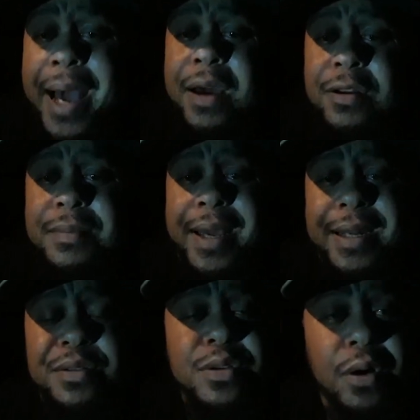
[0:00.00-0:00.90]
He was
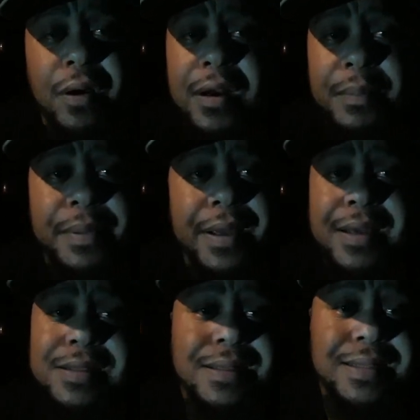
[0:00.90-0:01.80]
going up against a
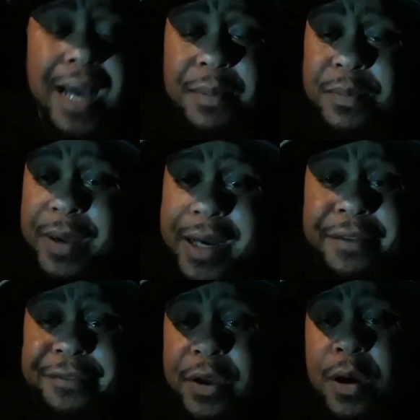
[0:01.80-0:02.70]
top NFL
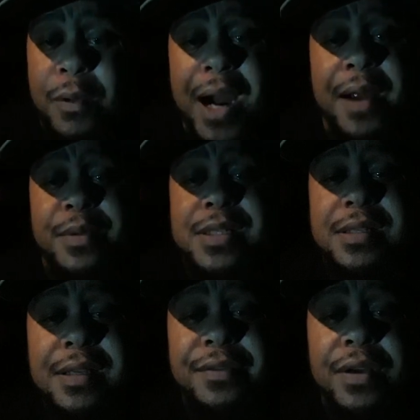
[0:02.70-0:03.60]
wide receiver,
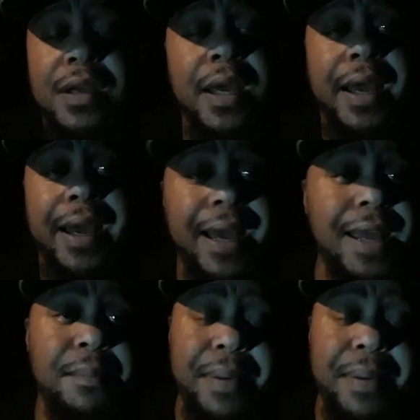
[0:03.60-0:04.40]
and he battled.